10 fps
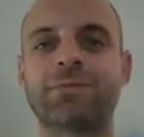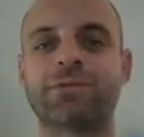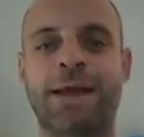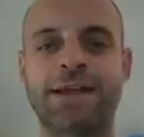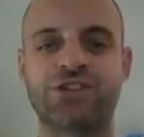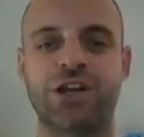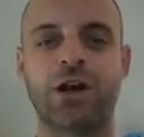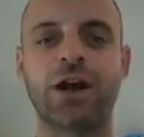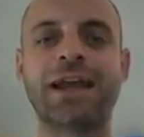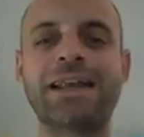themes page
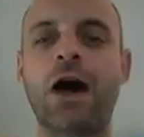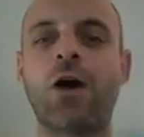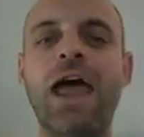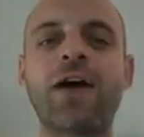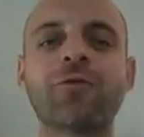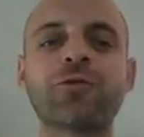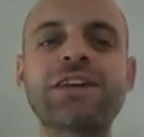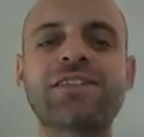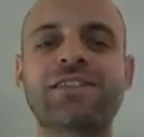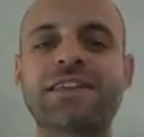here. Now,
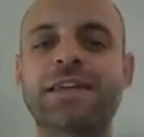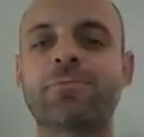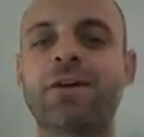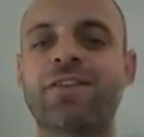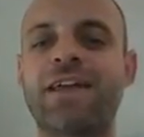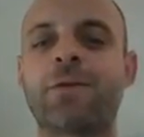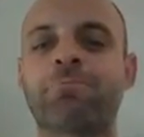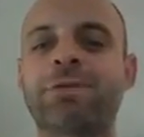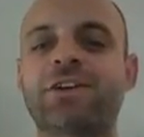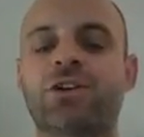every theme that
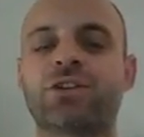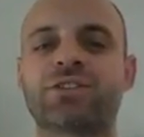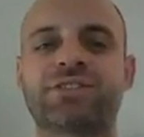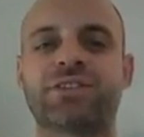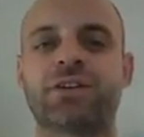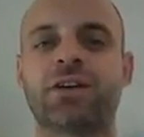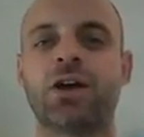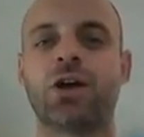appears